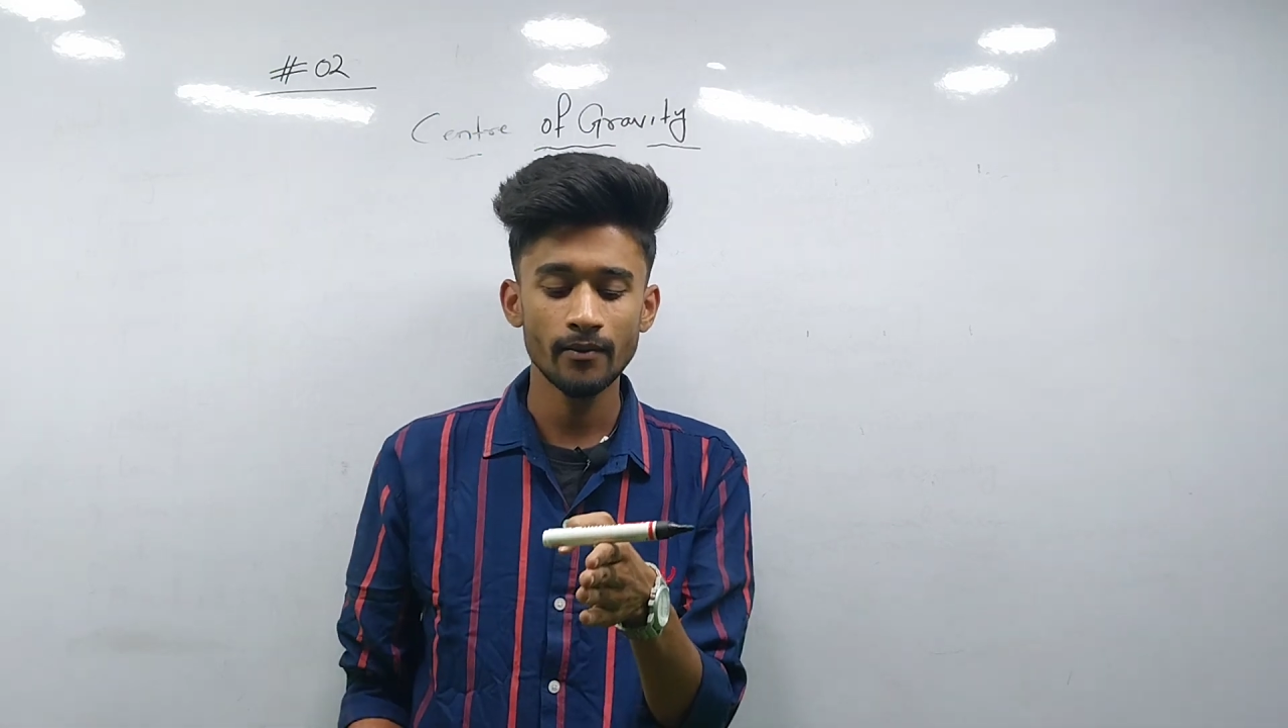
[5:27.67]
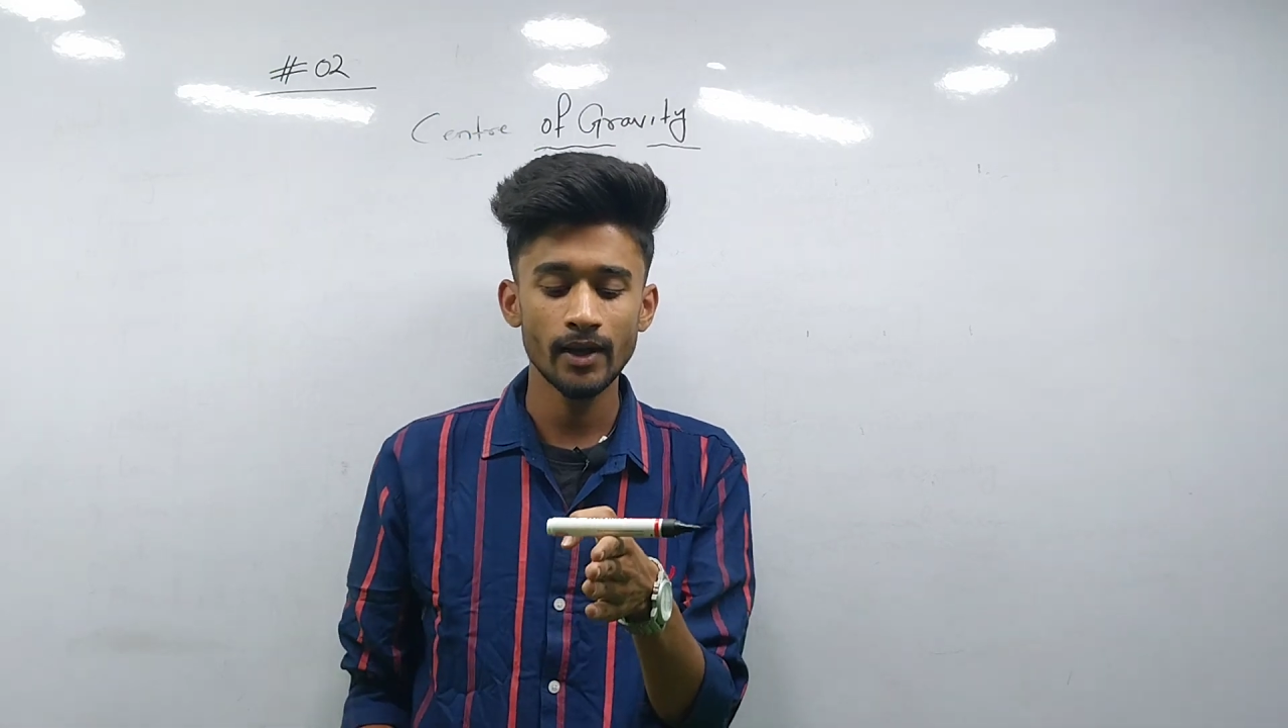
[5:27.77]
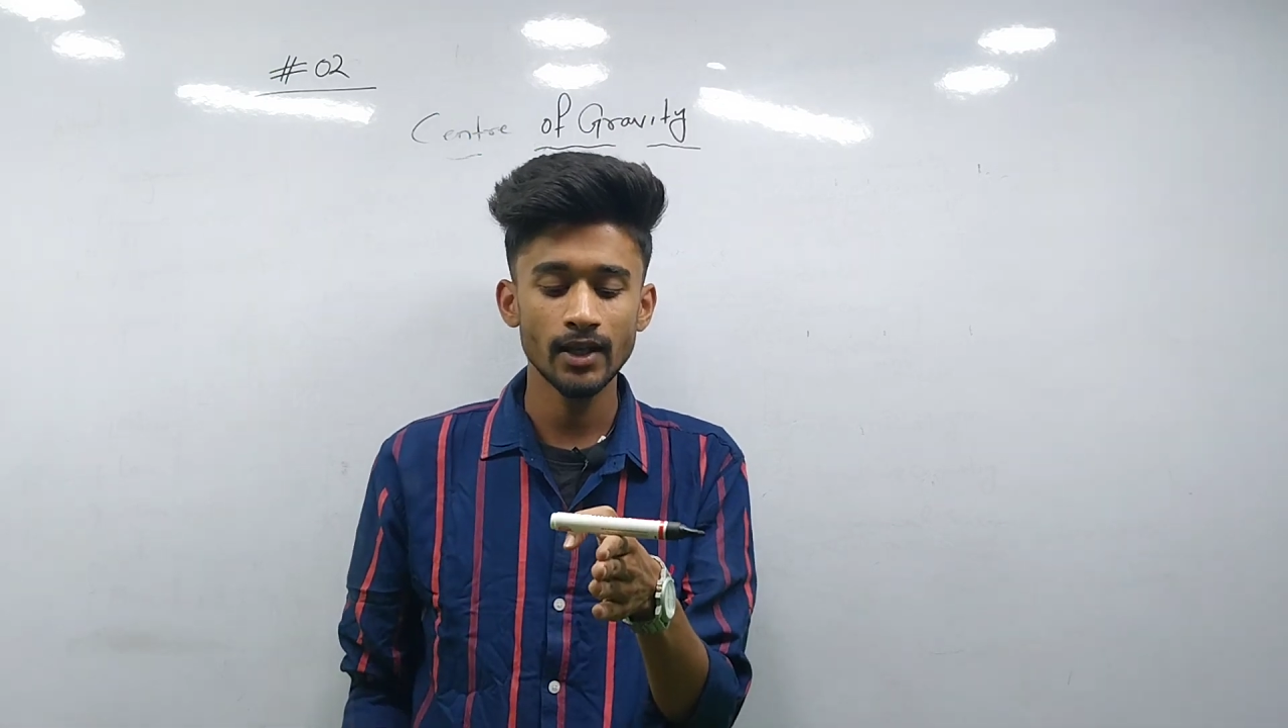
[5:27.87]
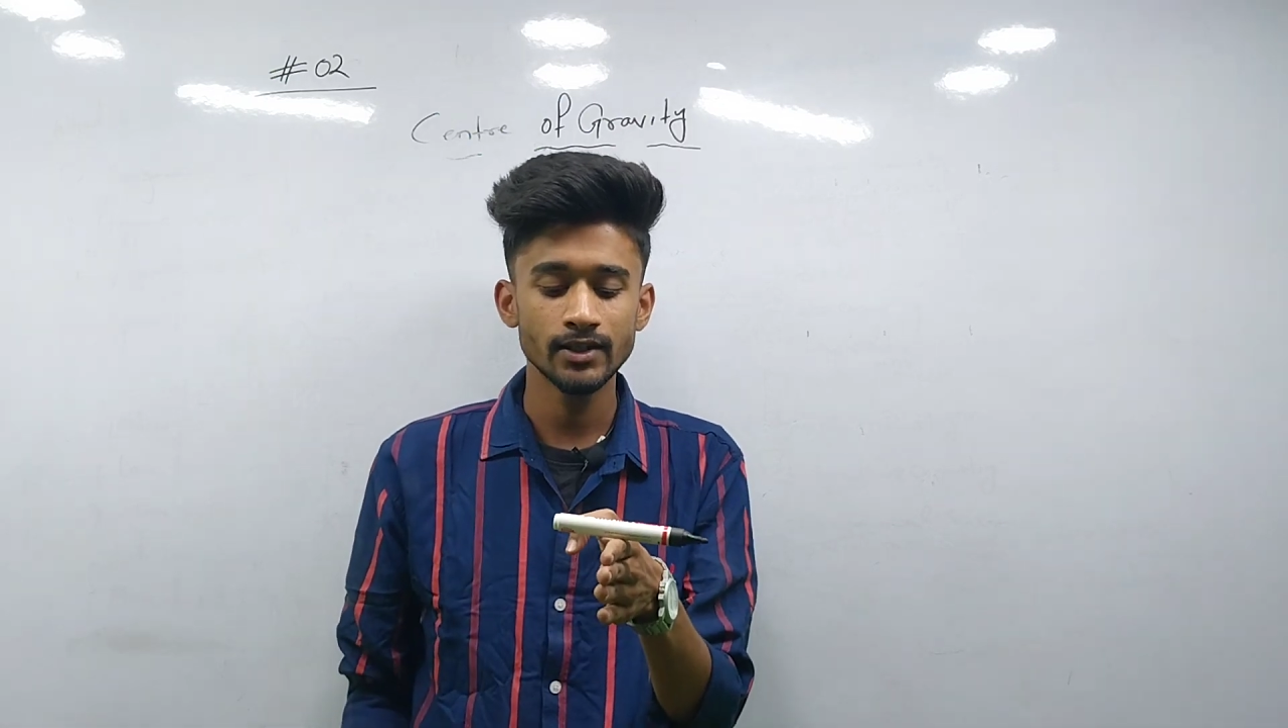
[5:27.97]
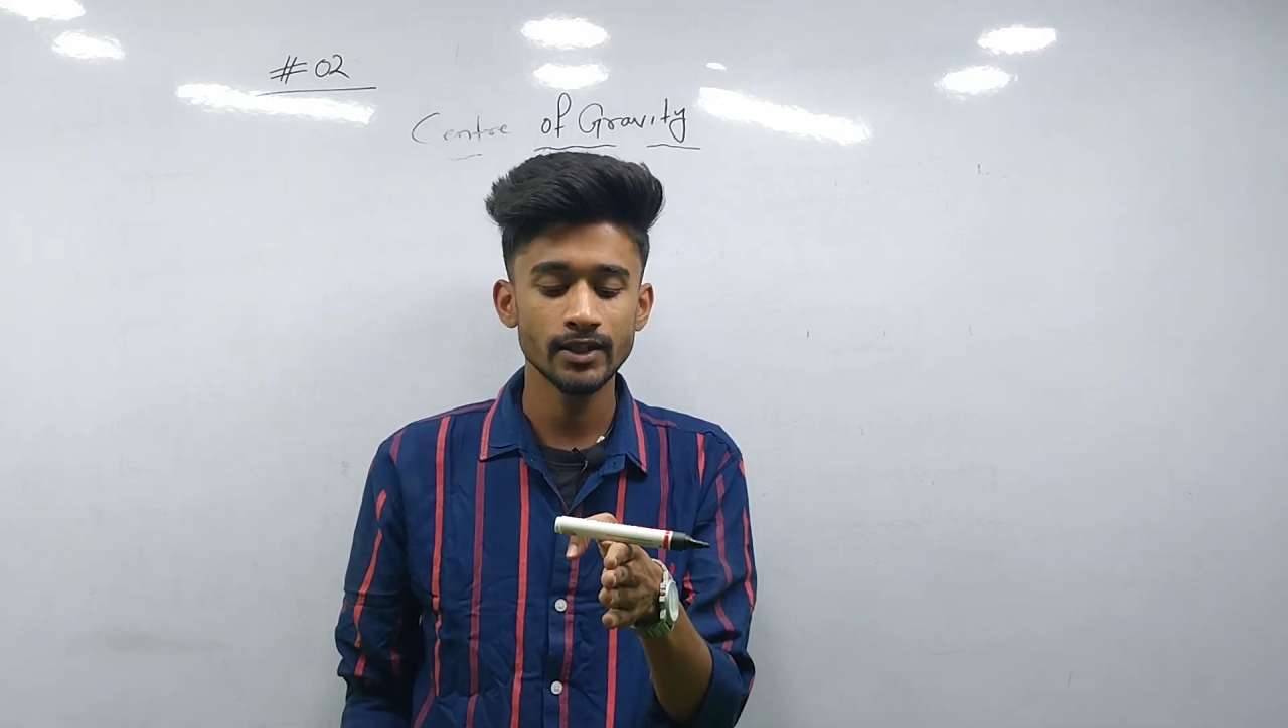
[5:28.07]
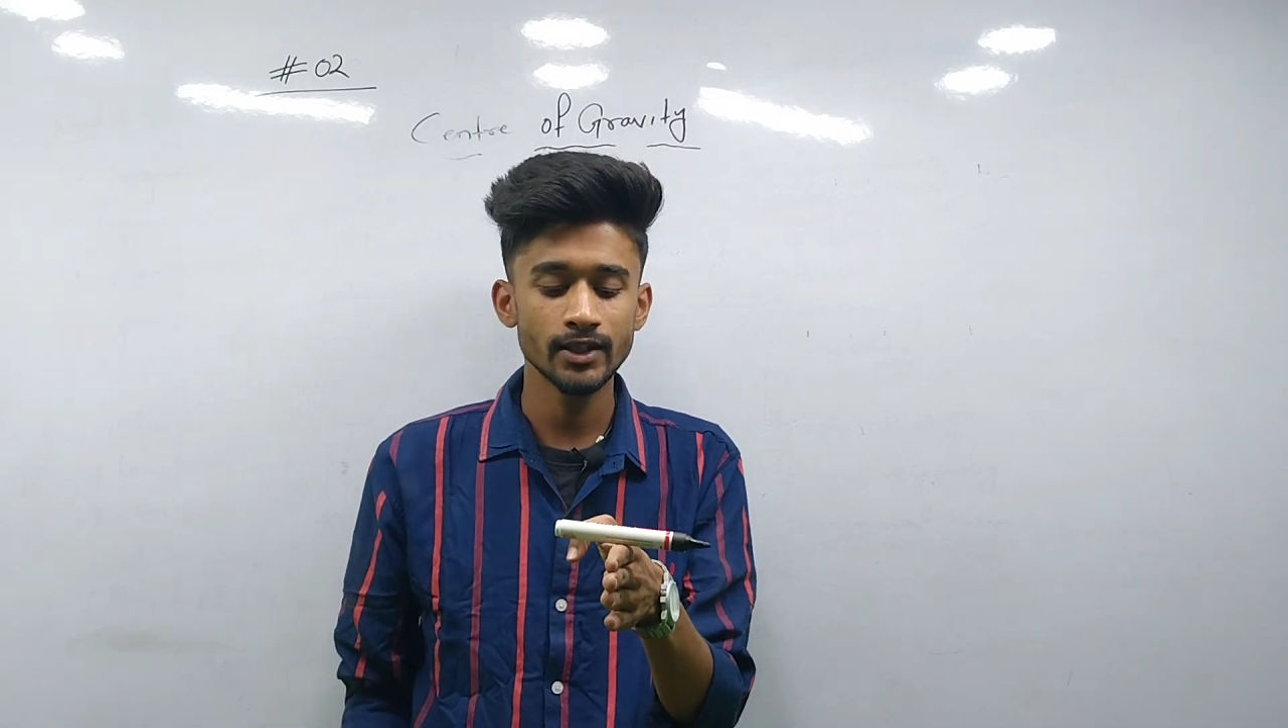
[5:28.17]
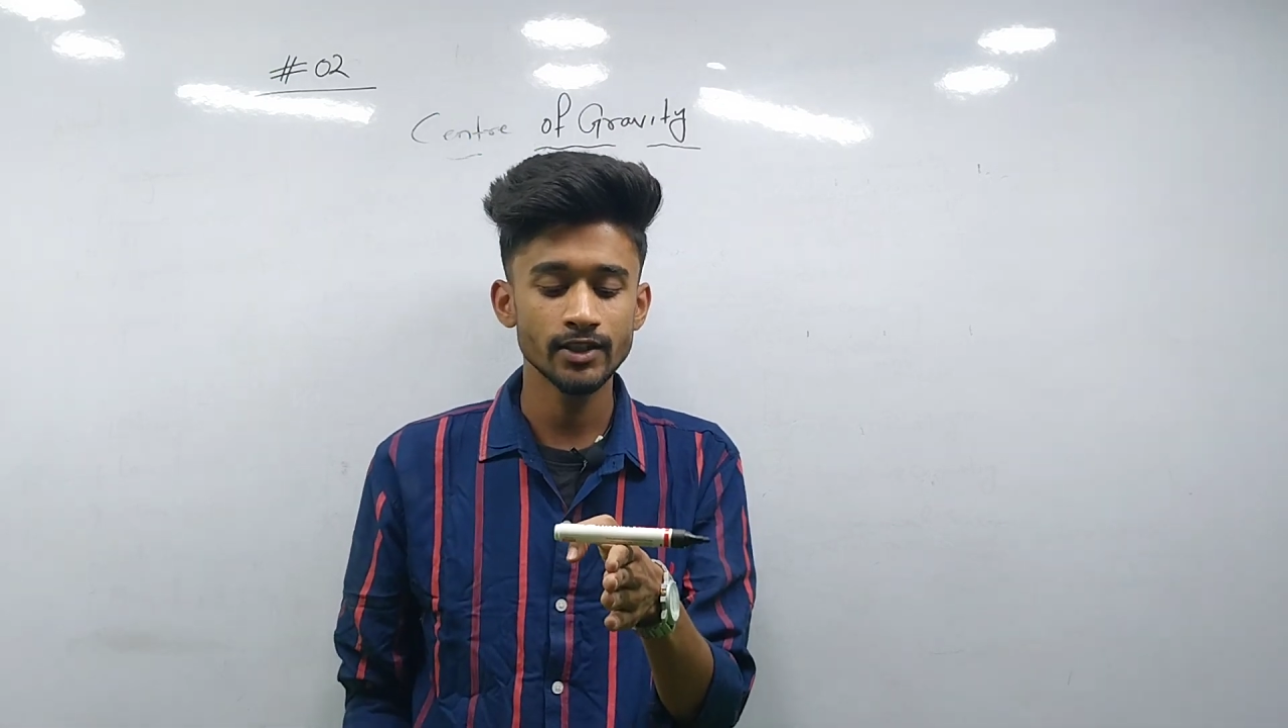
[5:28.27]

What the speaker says: am balancing